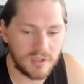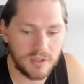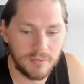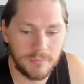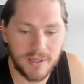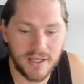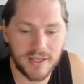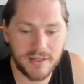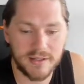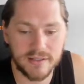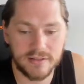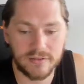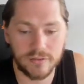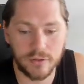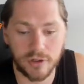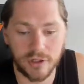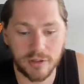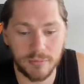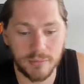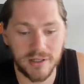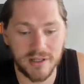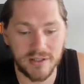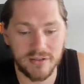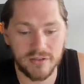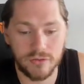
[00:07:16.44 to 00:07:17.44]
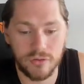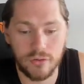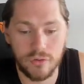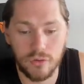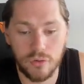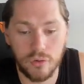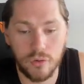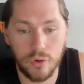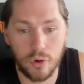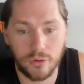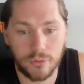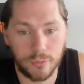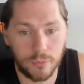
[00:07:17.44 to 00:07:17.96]
Man, this document is
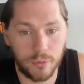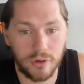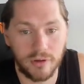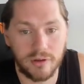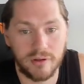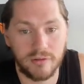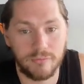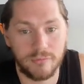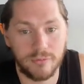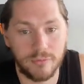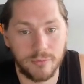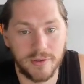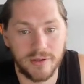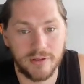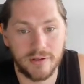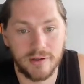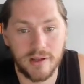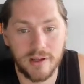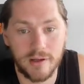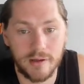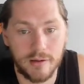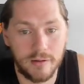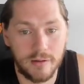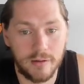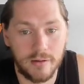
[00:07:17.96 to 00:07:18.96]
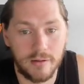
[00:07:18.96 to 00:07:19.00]
not working for me today.